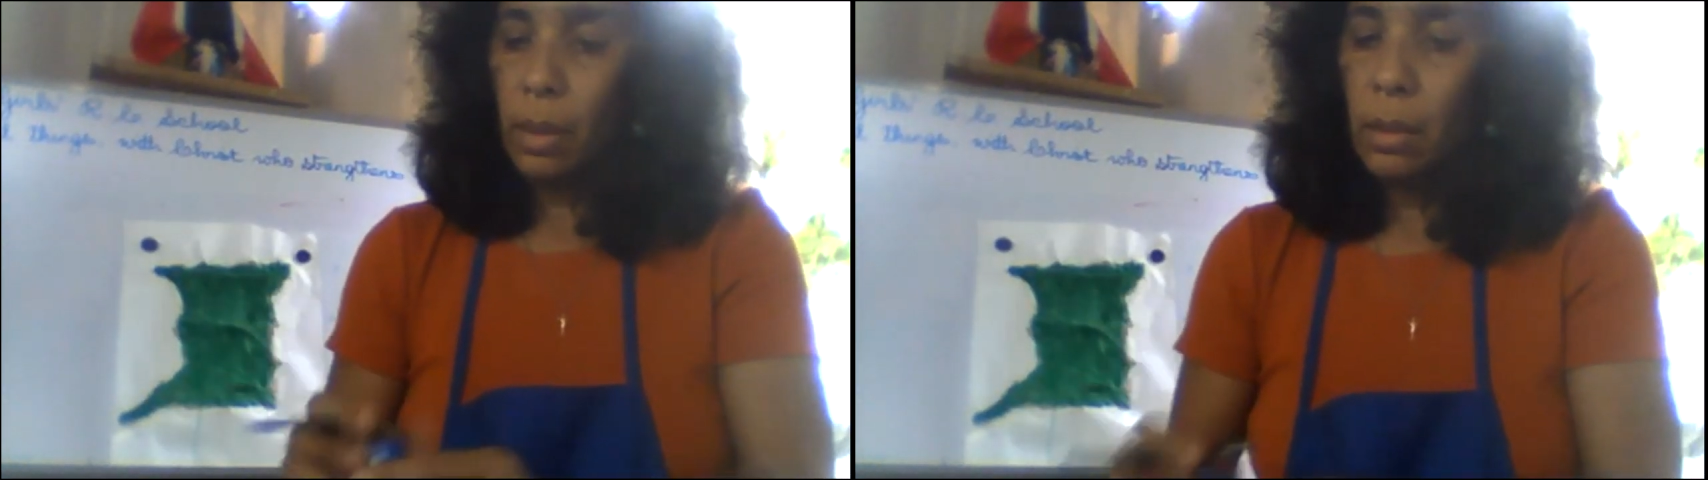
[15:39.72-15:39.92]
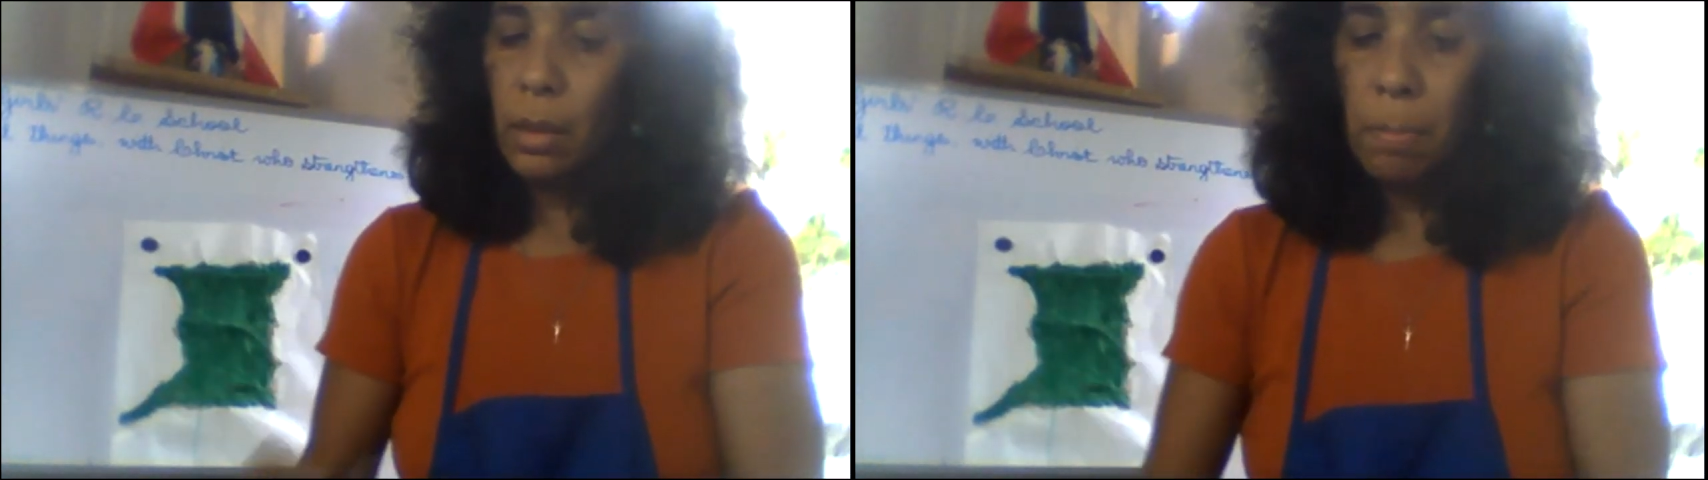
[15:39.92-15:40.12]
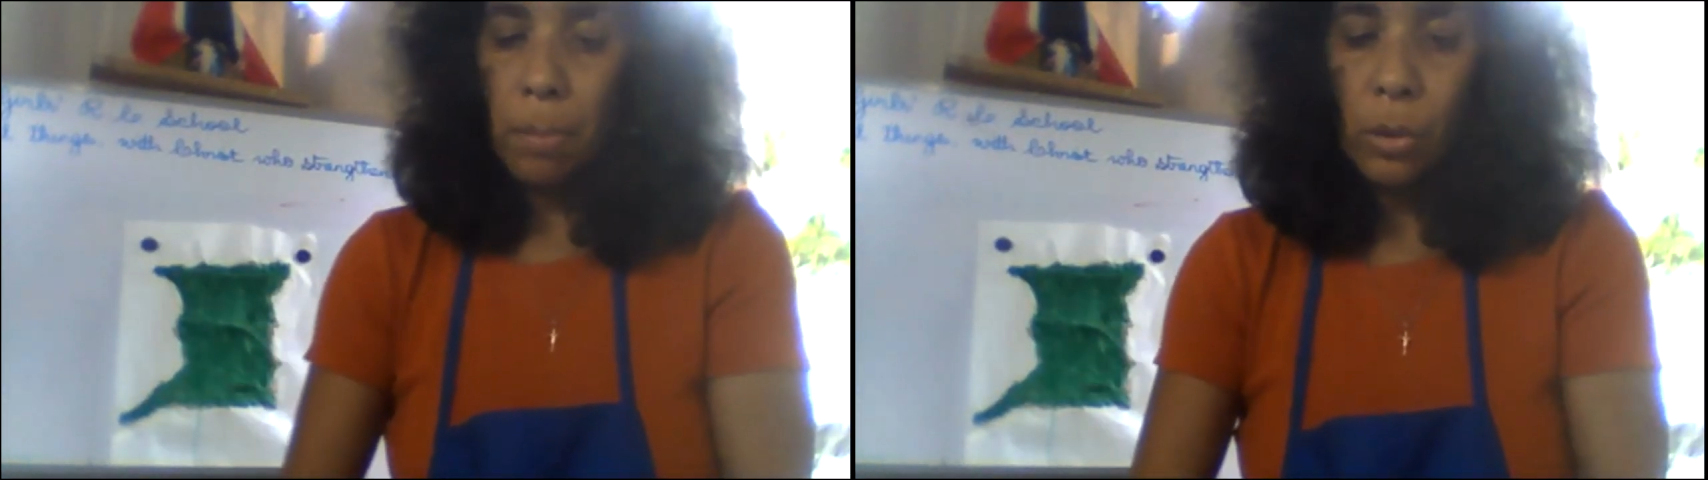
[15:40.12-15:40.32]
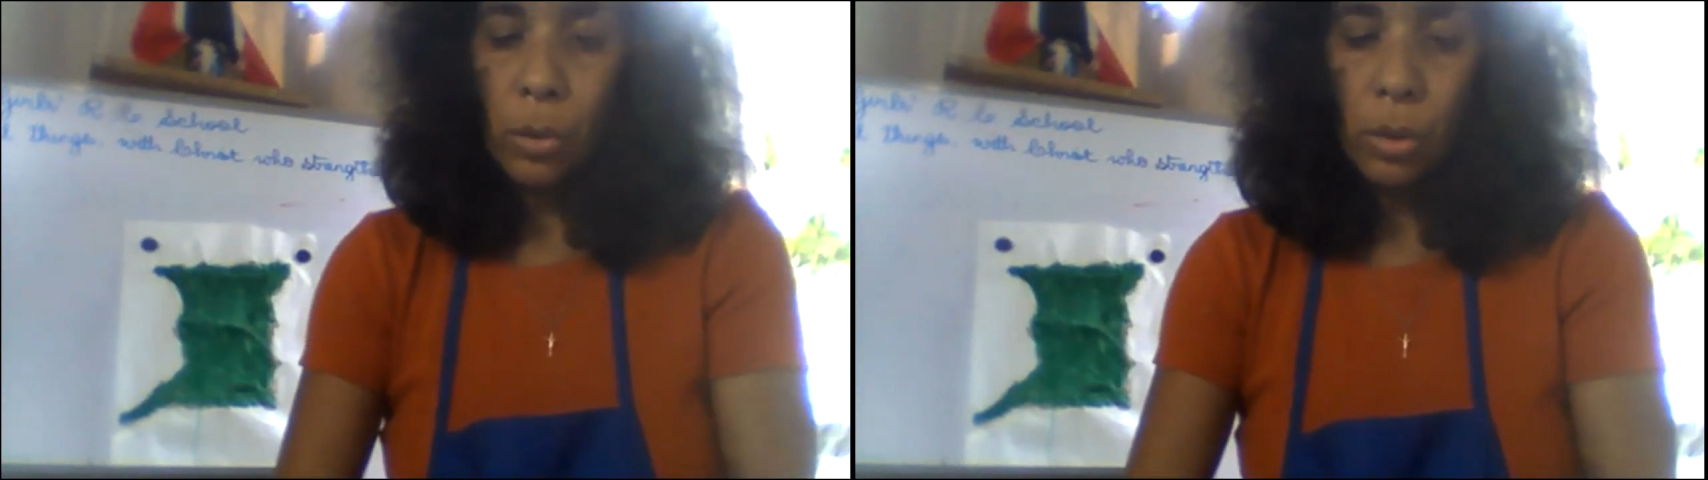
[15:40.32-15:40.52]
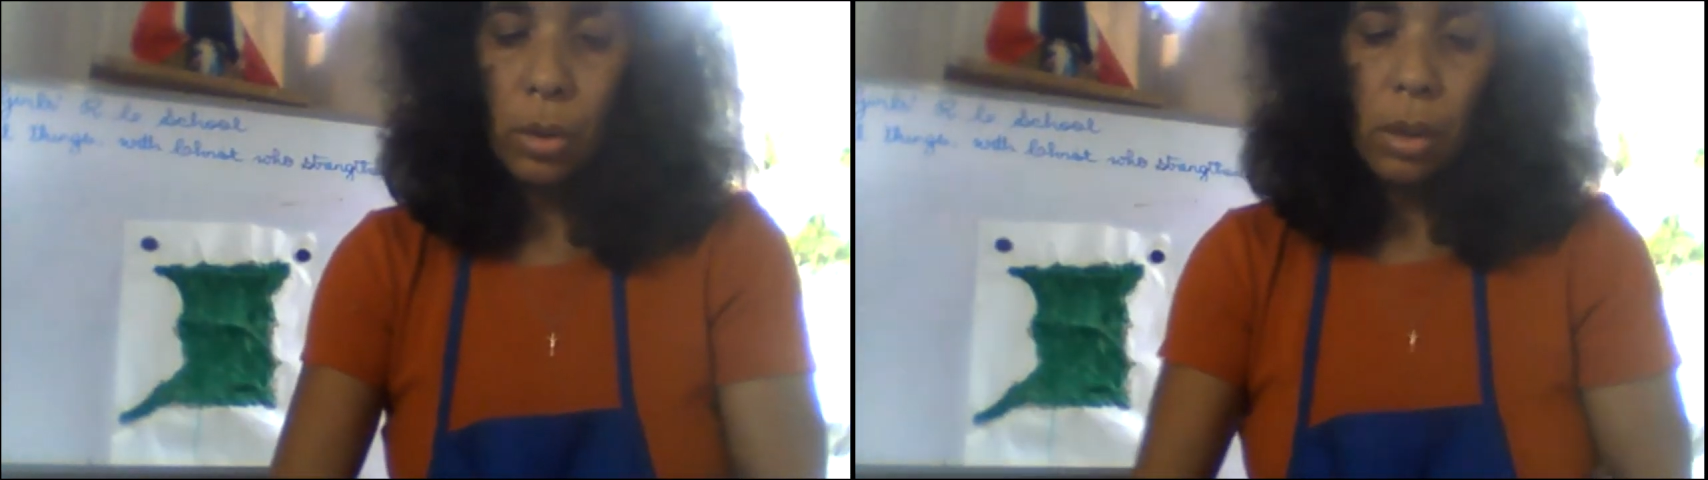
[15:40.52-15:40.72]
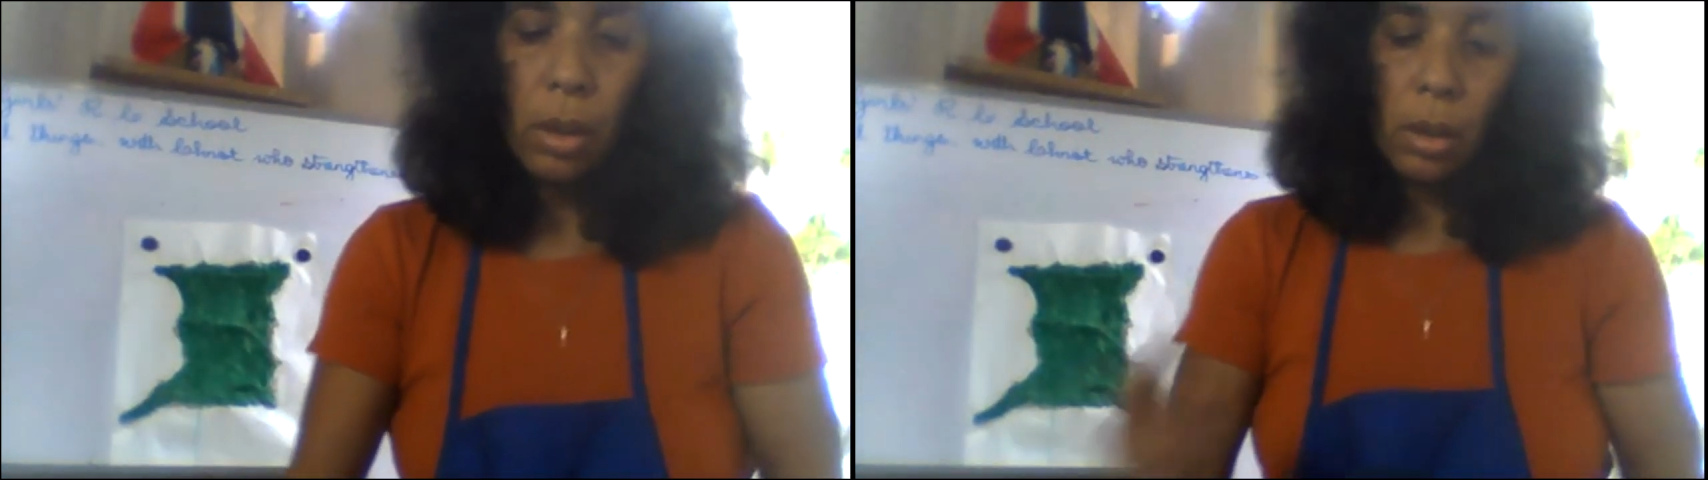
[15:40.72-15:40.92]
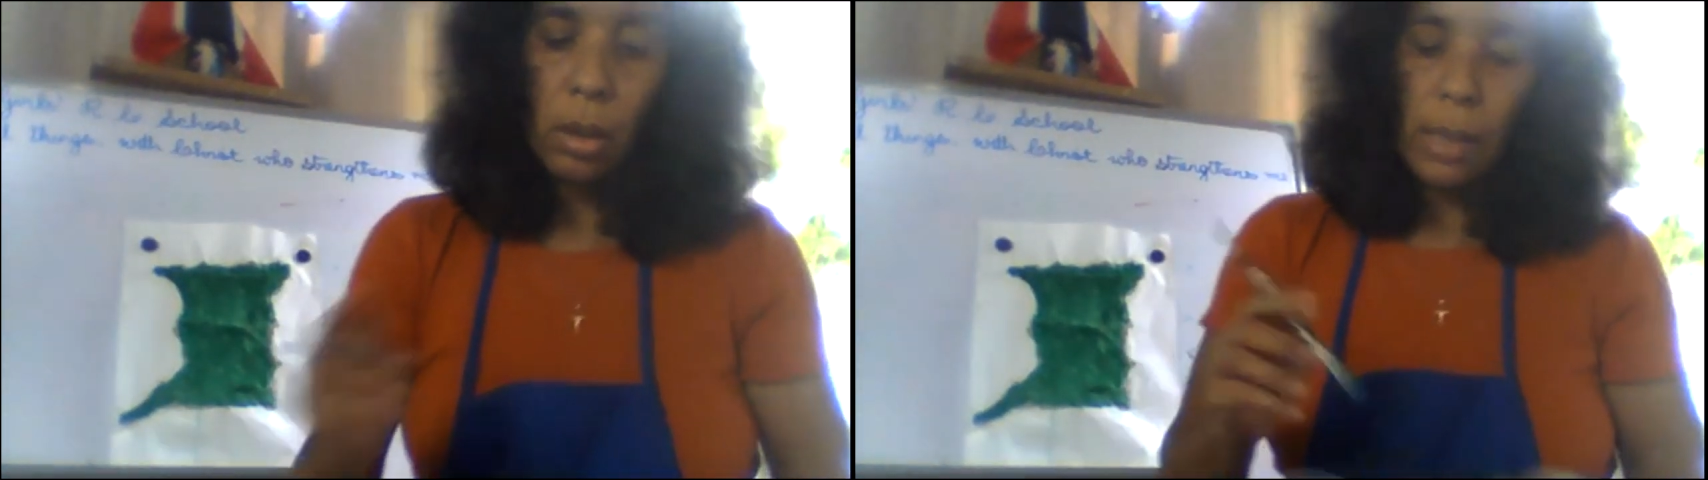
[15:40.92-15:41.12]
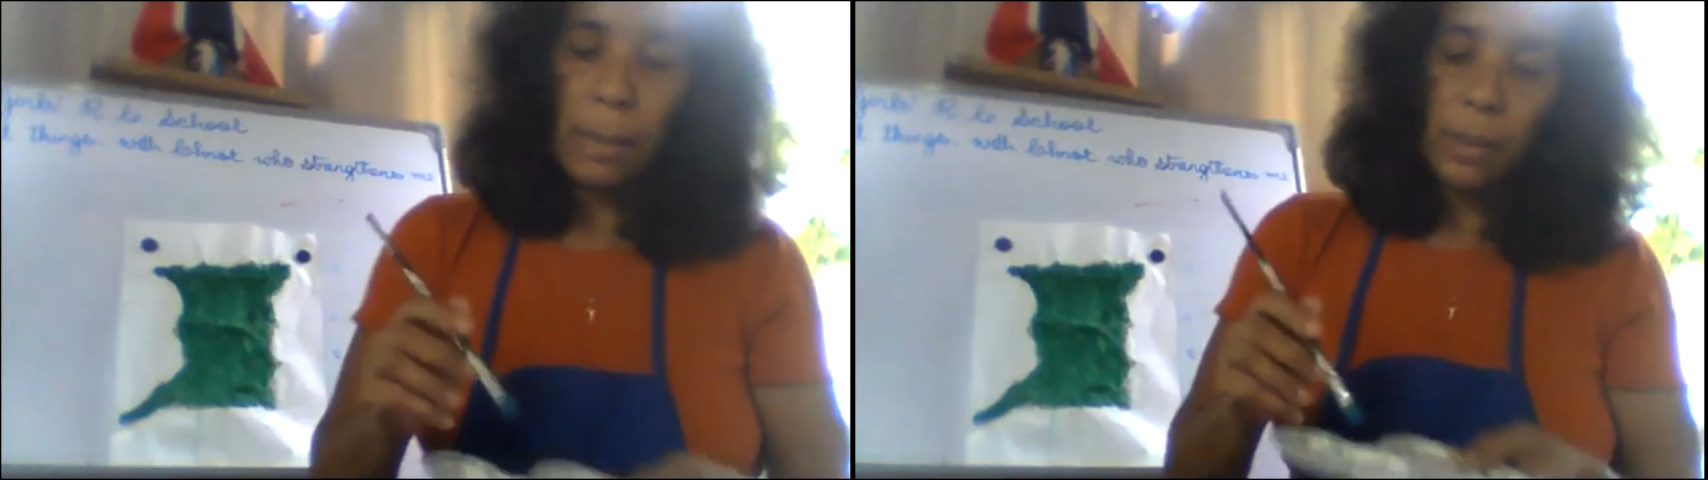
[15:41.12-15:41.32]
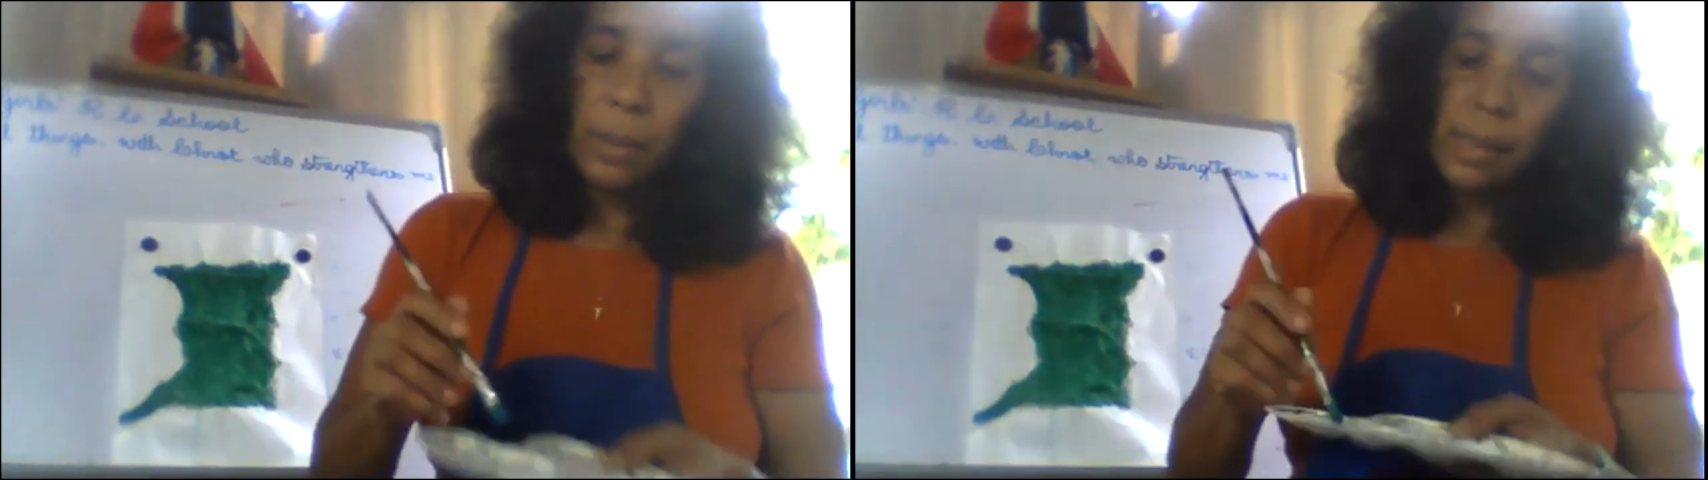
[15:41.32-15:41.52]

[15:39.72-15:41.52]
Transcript: The blue, I'm gonna